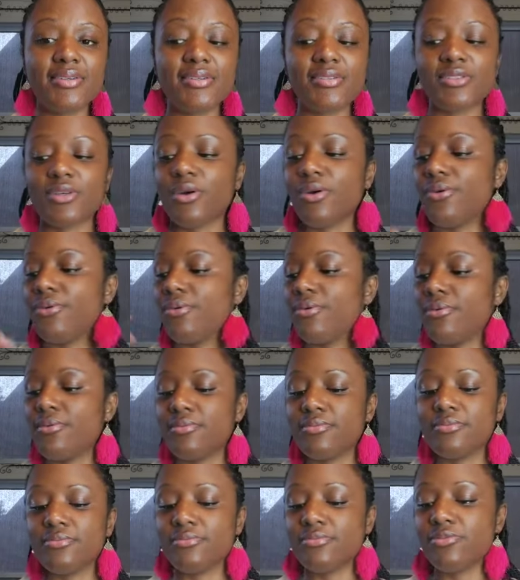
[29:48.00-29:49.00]
So
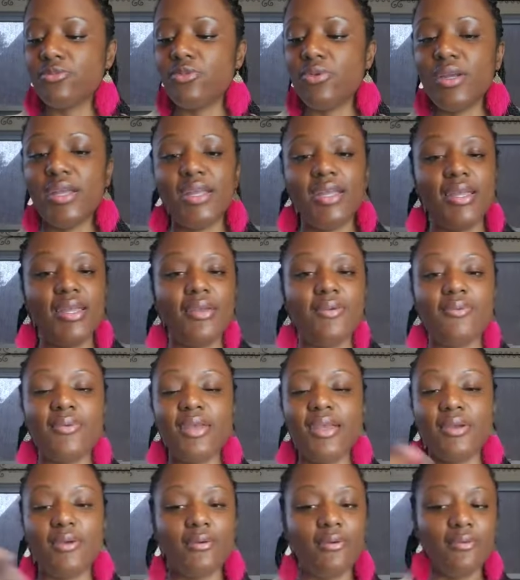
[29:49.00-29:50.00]
we
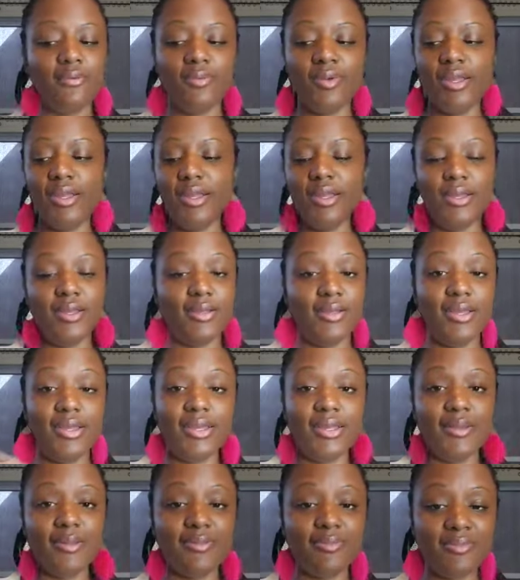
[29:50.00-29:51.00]
we we he
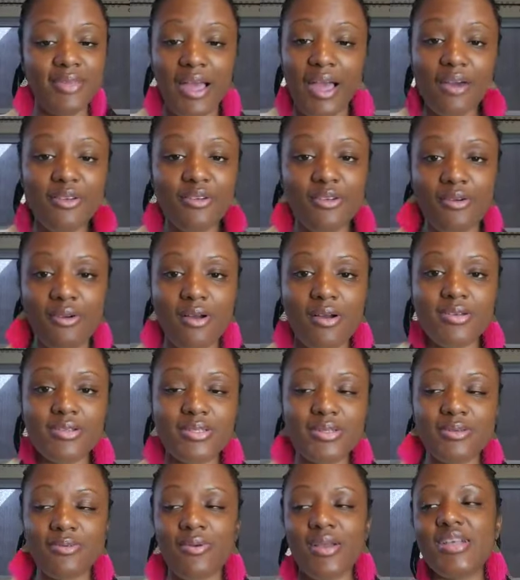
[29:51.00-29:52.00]
didn't die on the
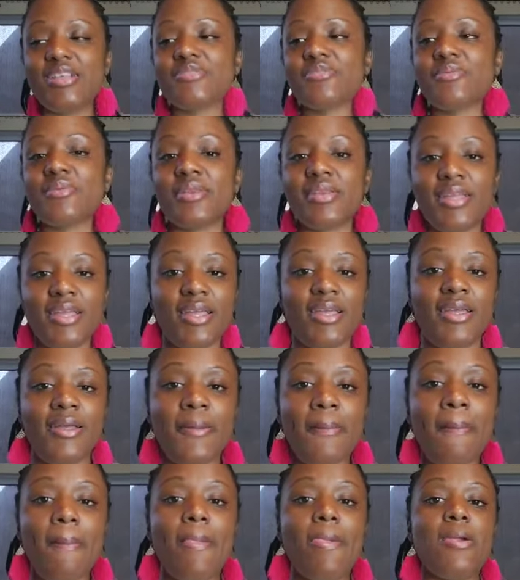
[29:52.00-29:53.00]
cross and raised from the
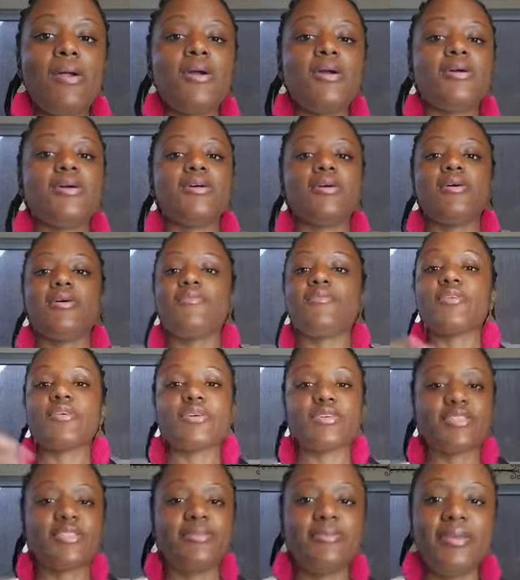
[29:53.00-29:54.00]
dead for
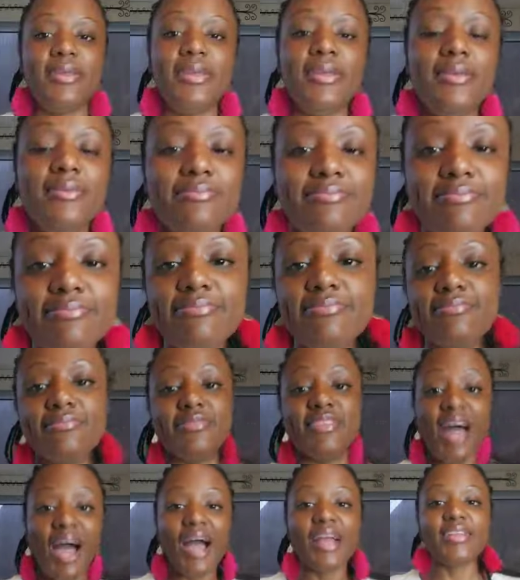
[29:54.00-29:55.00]
us to be
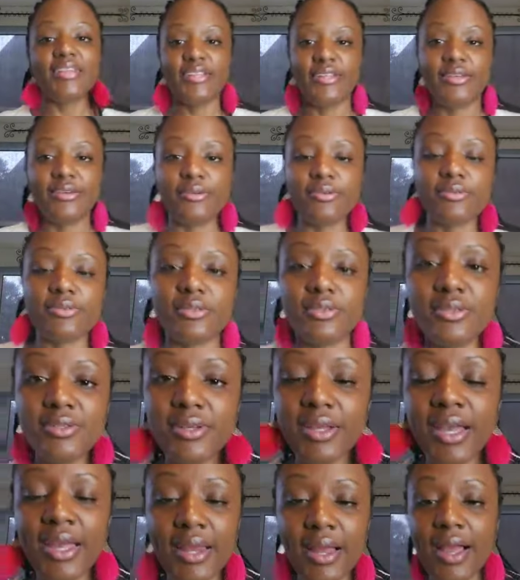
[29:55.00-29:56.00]
not healed.
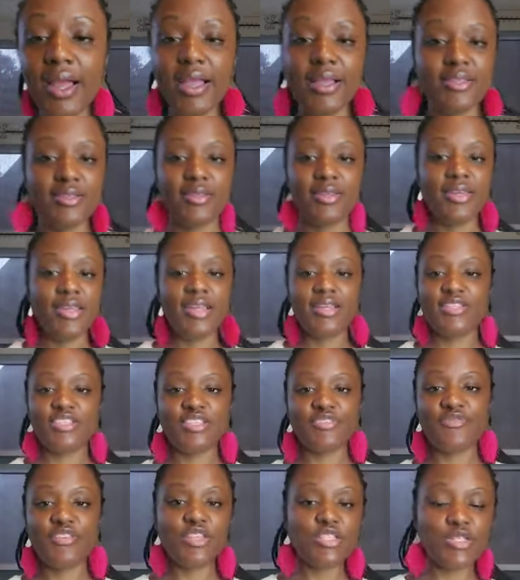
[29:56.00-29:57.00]
And I ain't, it ain't
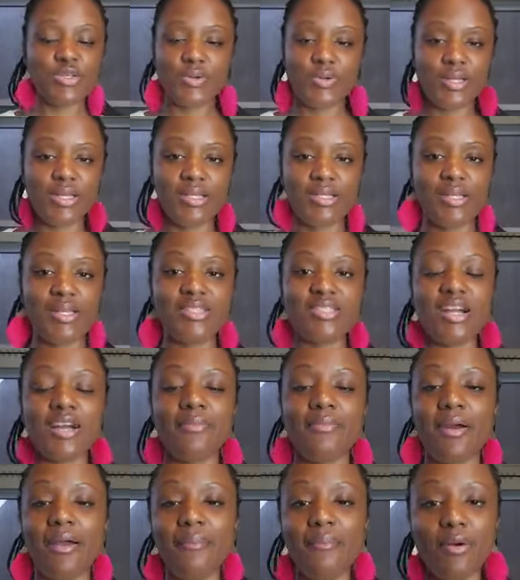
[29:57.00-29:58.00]
just physical healing. He
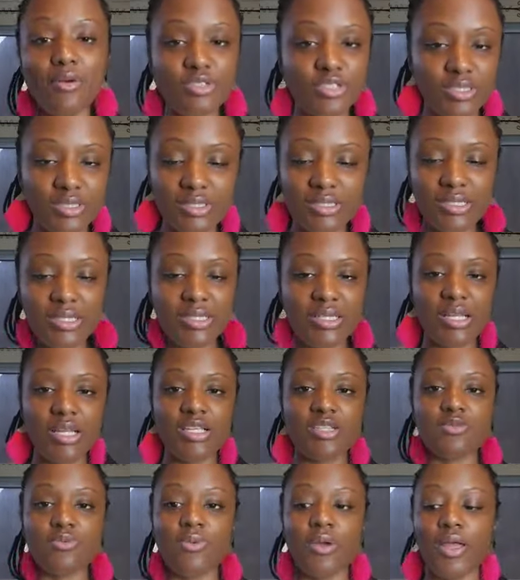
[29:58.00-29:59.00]
talking about emotional healing
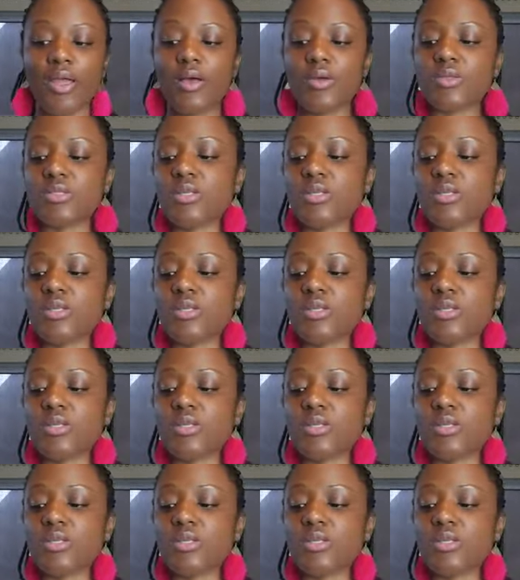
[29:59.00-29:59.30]
as well.